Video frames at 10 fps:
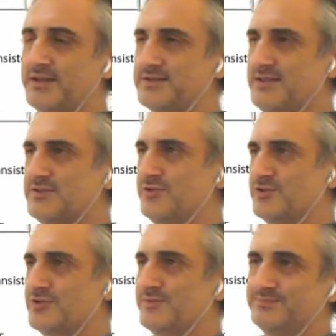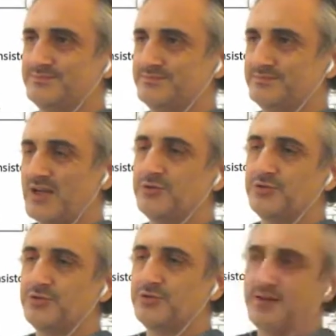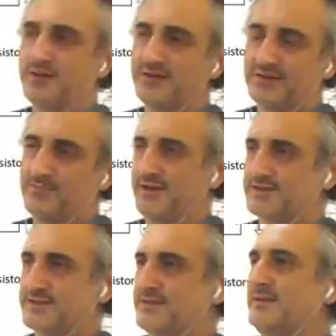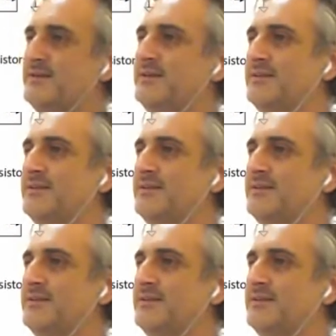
transistors, how to build amplifiers.